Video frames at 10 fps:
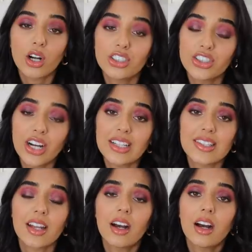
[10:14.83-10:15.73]
Contracts
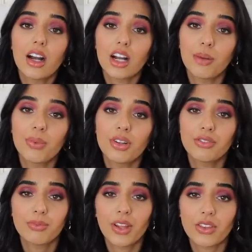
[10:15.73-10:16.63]
that are a couple
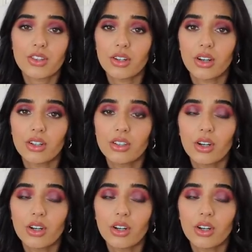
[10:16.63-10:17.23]
of months long